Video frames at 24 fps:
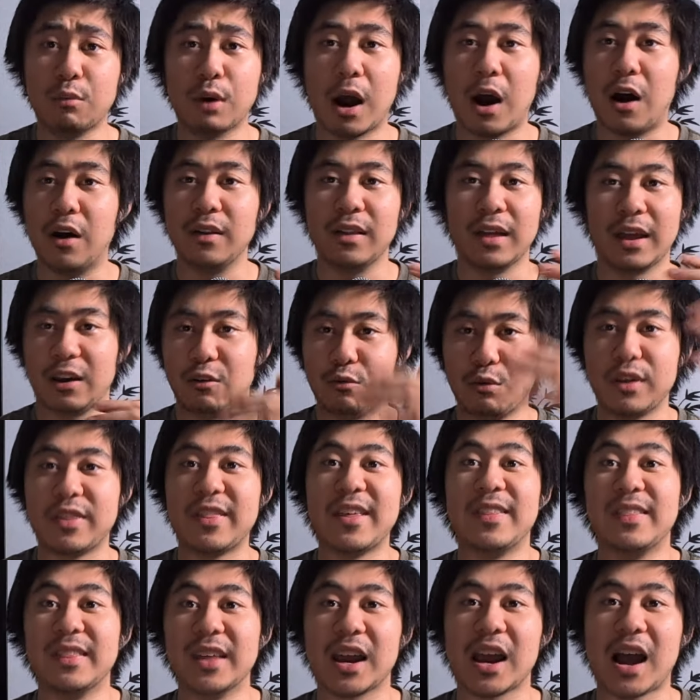well like
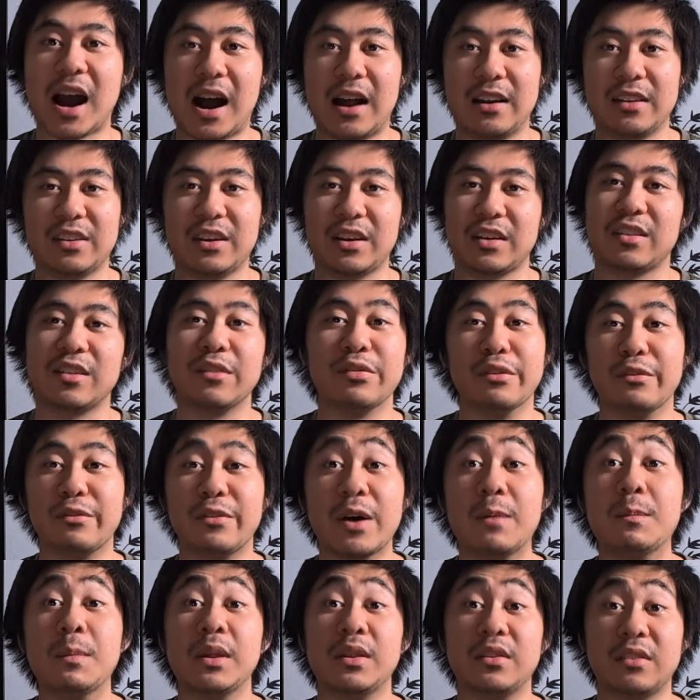within the context of the
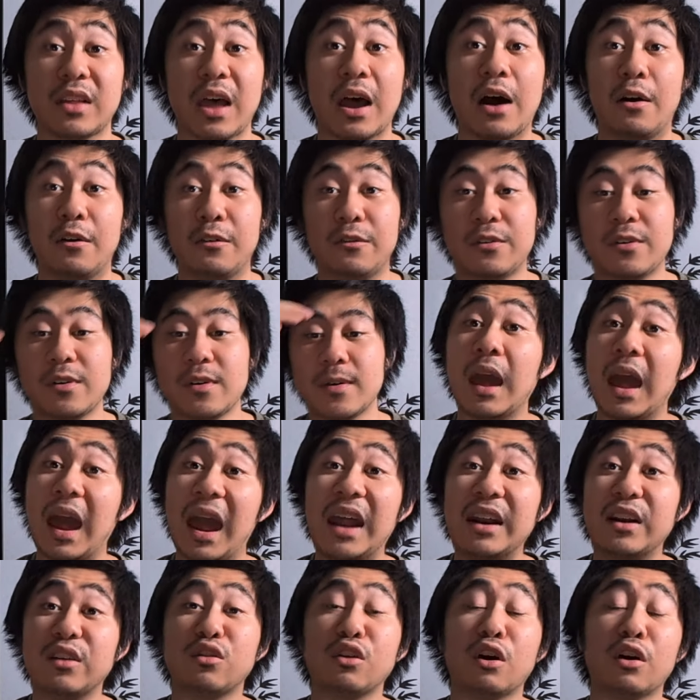film itself.
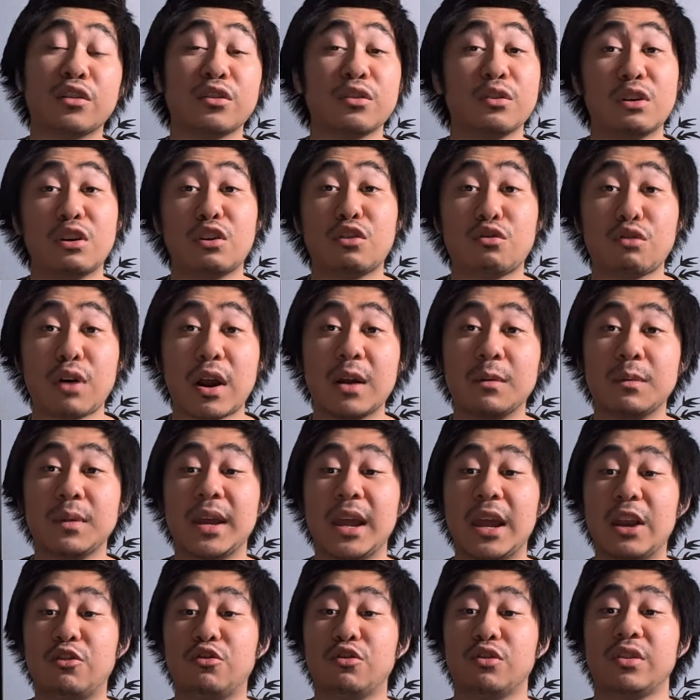And it's also
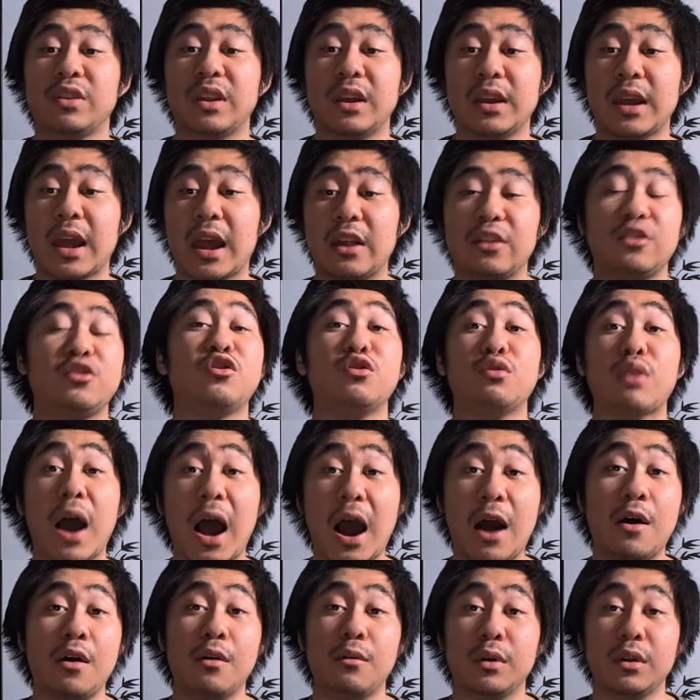incredibly interesting as to
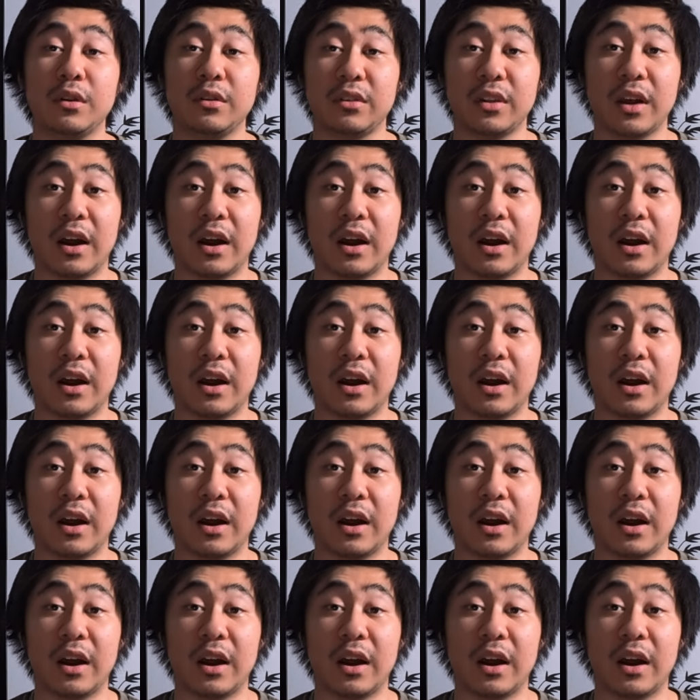how it was